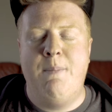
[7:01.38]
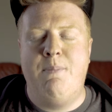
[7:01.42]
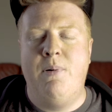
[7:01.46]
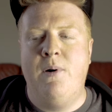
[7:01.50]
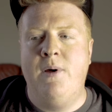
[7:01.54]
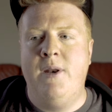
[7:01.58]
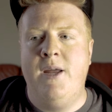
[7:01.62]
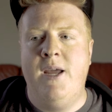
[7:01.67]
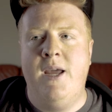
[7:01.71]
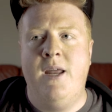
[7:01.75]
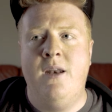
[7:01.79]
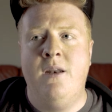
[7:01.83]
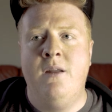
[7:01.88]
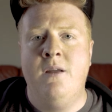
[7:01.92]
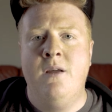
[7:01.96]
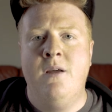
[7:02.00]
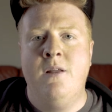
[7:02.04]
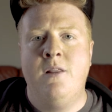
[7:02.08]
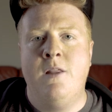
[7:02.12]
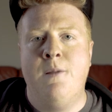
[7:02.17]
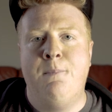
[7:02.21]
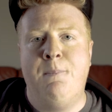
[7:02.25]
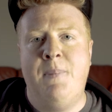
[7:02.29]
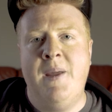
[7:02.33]
put in
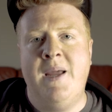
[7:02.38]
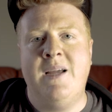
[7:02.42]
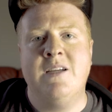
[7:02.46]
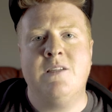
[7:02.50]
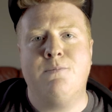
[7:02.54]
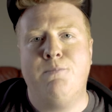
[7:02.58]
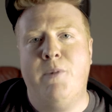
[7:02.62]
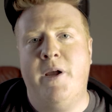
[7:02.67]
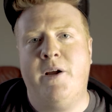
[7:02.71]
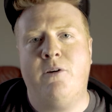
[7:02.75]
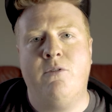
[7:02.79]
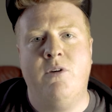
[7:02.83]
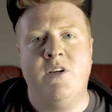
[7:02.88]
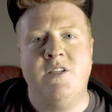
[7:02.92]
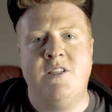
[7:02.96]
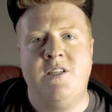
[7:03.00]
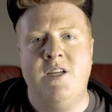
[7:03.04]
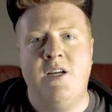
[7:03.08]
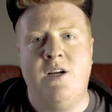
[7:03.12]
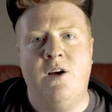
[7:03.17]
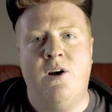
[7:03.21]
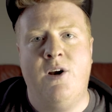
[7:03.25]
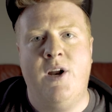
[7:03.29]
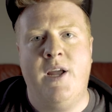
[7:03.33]
the biggest micro
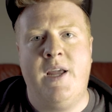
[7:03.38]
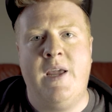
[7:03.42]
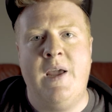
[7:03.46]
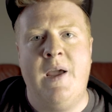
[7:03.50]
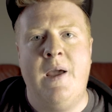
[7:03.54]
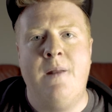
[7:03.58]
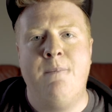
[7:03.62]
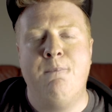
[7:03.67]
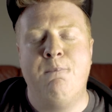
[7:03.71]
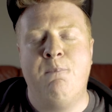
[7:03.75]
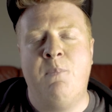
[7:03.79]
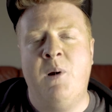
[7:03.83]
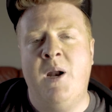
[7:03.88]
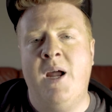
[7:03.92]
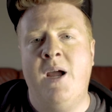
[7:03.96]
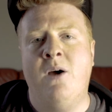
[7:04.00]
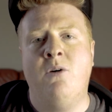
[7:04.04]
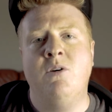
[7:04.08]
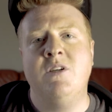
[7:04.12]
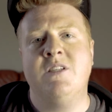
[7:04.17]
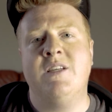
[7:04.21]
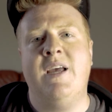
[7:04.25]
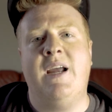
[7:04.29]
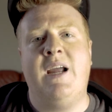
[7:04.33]
SD card I can, but I
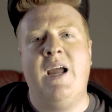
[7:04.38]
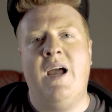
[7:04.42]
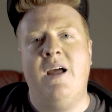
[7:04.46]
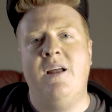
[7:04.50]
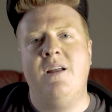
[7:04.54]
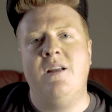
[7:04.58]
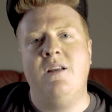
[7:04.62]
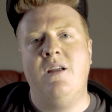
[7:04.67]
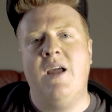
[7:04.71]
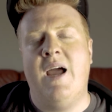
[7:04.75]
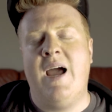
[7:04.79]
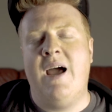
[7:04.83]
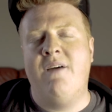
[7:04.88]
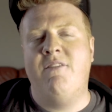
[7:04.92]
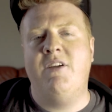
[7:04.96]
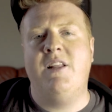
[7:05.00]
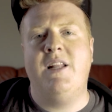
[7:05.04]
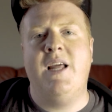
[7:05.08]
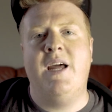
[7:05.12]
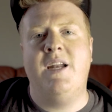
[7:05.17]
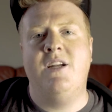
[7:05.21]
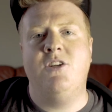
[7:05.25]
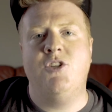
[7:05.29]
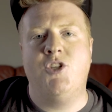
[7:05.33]
always like having
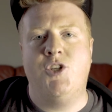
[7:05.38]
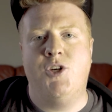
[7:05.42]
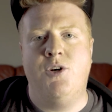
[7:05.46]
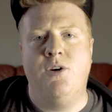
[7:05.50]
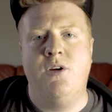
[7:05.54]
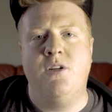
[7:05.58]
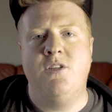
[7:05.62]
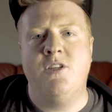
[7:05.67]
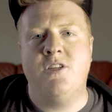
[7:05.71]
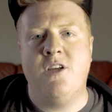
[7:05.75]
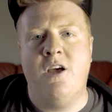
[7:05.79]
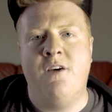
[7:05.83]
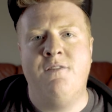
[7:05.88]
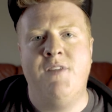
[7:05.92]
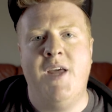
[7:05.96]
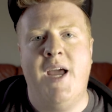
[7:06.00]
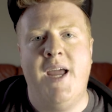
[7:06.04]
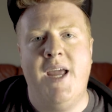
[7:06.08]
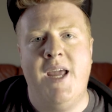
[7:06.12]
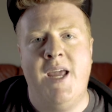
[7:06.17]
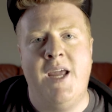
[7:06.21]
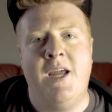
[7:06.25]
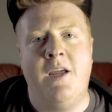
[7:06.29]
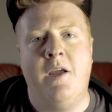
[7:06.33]
that insurance of
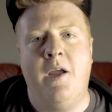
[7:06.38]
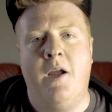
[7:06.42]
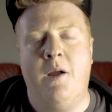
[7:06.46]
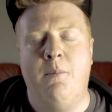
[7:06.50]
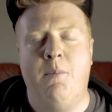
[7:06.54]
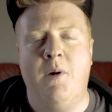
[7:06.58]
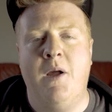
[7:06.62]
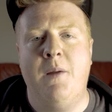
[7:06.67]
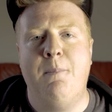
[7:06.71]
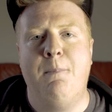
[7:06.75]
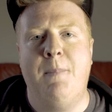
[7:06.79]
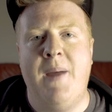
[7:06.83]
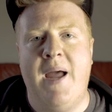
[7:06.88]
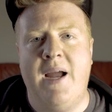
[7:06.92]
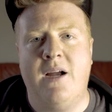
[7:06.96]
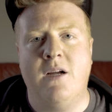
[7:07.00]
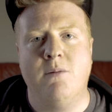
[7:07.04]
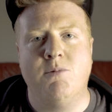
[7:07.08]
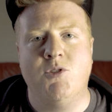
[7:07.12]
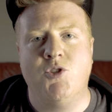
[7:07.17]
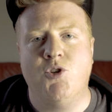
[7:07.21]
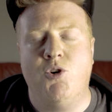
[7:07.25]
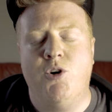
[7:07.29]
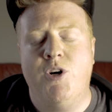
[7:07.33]
that 8 gigabyte
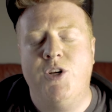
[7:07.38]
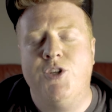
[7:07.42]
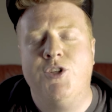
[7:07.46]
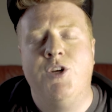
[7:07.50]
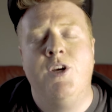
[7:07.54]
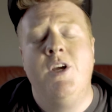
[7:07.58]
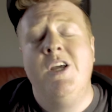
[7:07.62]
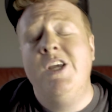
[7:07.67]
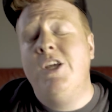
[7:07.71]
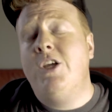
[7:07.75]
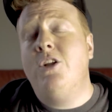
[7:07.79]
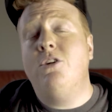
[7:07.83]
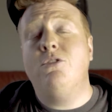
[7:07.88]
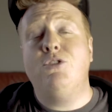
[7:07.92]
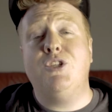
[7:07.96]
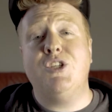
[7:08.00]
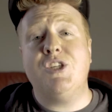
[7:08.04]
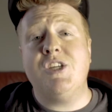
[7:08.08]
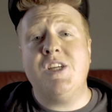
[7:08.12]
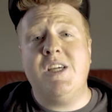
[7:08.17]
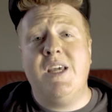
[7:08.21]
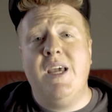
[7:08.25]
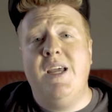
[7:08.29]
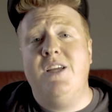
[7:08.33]
backup storage, you know,
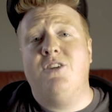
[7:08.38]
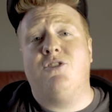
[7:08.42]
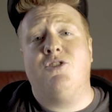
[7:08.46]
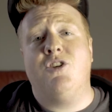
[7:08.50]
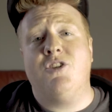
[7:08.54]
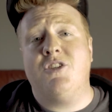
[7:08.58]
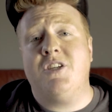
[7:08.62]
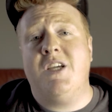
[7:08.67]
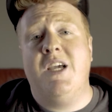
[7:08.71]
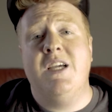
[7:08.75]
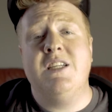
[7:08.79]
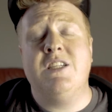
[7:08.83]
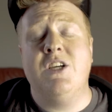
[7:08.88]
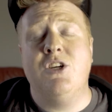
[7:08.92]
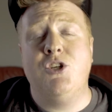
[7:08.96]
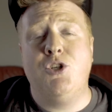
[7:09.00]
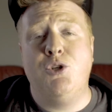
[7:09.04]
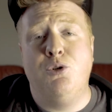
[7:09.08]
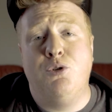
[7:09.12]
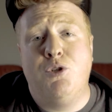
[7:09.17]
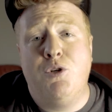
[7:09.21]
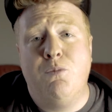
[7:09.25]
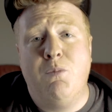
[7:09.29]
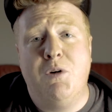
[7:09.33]
just in case I
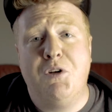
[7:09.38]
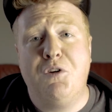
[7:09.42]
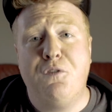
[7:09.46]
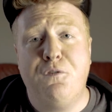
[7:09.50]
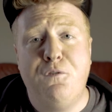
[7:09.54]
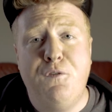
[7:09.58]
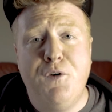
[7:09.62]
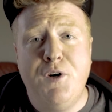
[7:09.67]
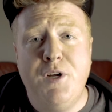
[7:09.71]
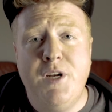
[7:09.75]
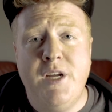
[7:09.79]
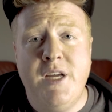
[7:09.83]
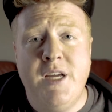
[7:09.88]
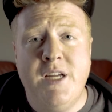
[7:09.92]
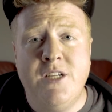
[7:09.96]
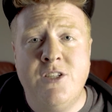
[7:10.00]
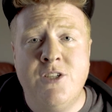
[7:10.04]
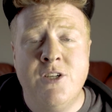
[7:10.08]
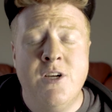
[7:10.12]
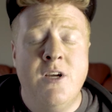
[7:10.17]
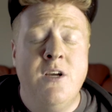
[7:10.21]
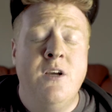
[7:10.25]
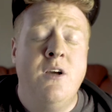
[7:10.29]
shoot too much footage